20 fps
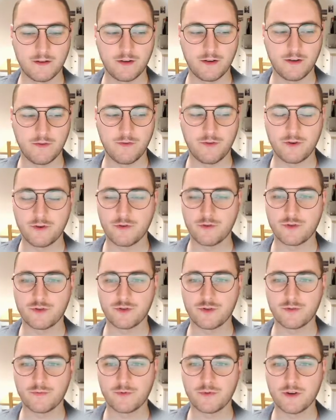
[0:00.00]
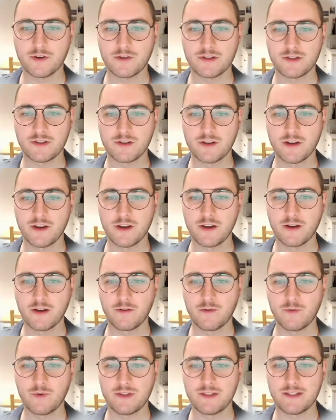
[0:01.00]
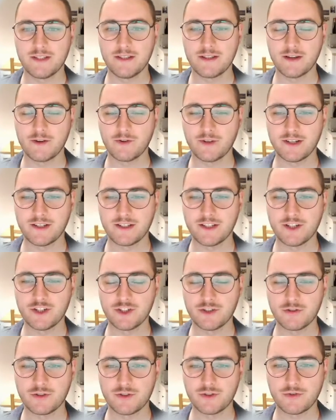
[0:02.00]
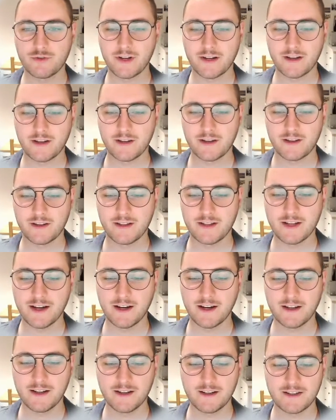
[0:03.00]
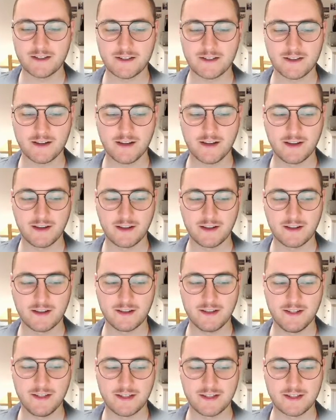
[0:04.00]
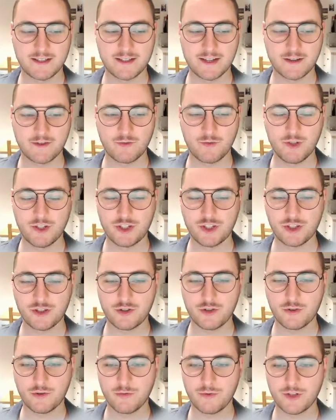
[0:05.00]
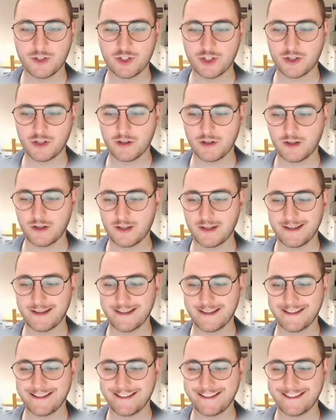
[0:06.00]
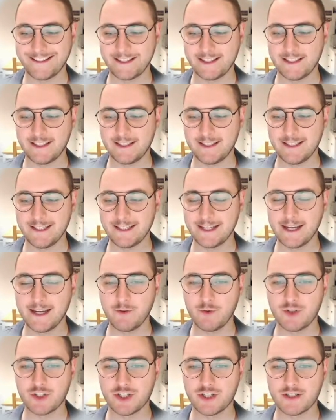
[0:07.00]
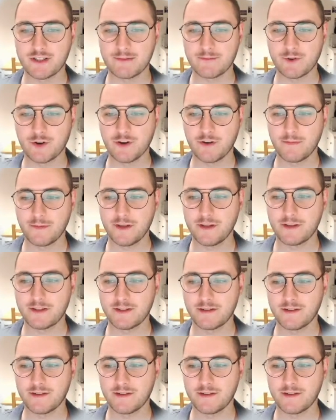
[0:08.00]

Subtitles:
If we go to the browser, we see now an additional track that highlights the exact region to which the DNA we just copied